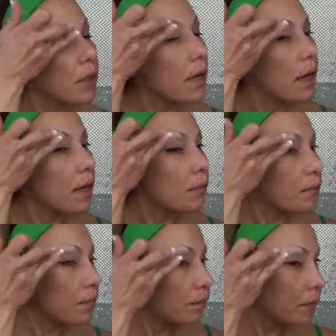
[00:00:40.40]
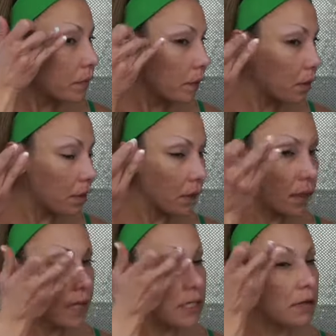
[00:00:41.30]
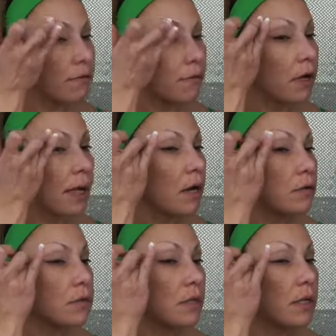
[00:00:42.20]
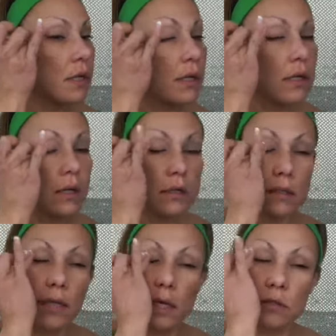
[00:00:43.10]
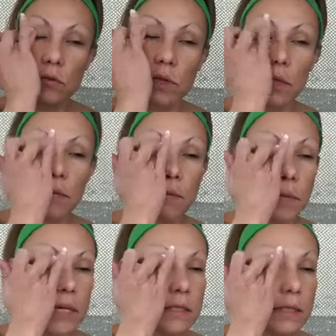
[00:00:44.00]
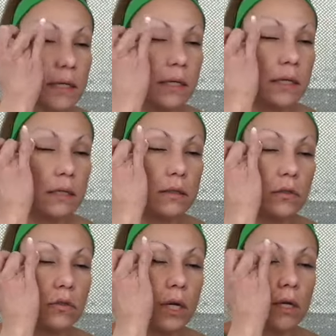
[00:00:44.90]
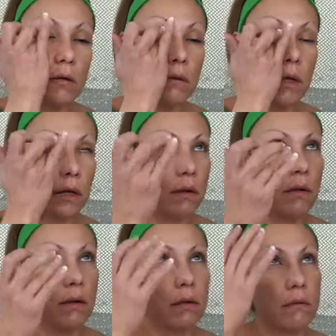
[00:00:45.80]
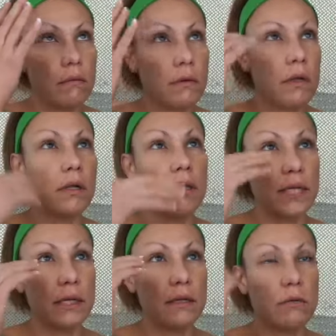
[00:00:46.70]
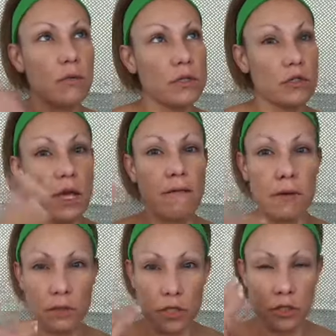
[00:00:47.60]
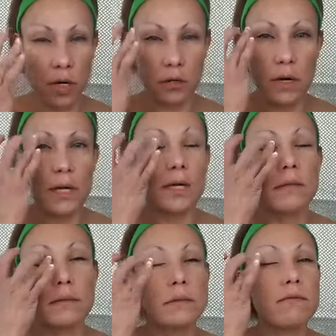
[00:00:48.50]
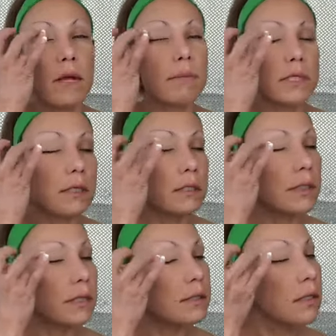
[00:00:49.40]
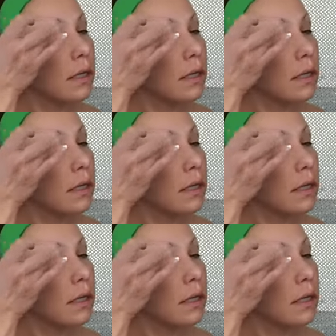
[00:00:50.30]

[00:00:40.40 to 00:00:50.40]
in case of fallouts, it just gets really messy to try to clean once you have foundation on already, if that makes any sense.